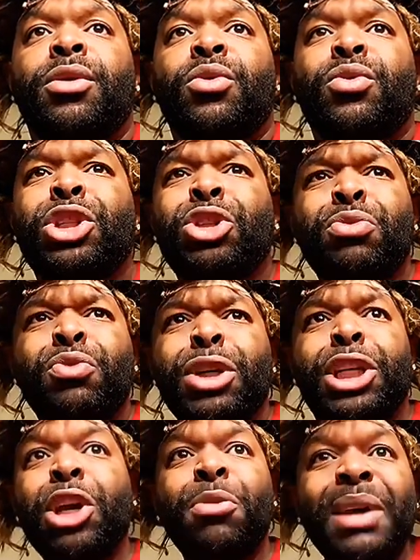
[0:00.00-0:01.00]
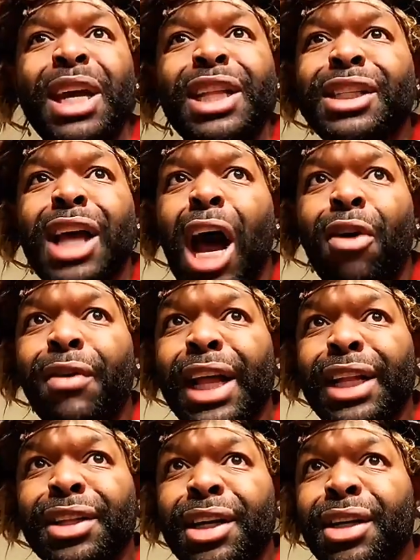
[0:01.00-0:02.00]
What you mean? It's
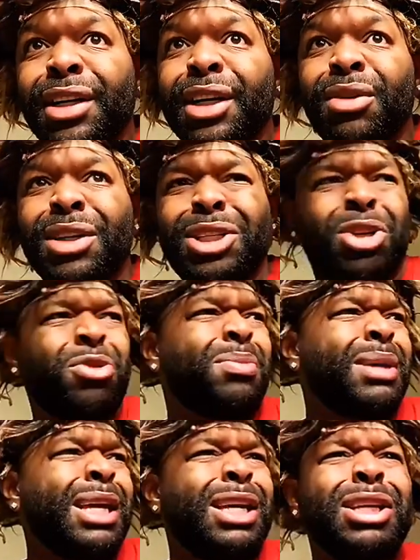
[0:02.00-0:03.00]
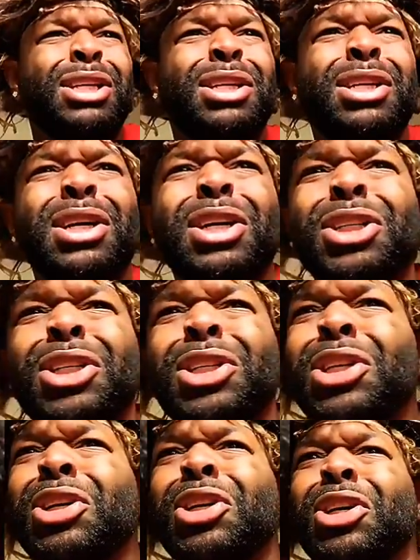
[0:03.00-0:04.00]
already doing. What you mean? Girl,
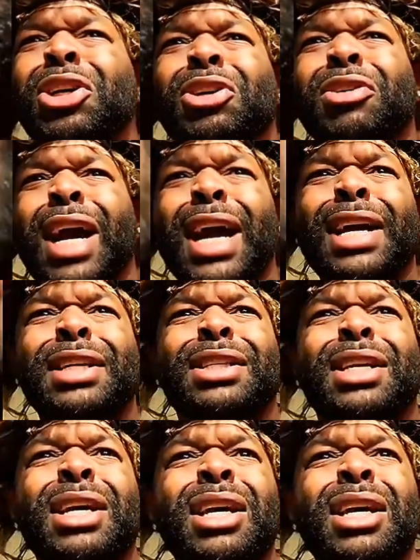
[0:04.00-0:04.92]
you're crazy.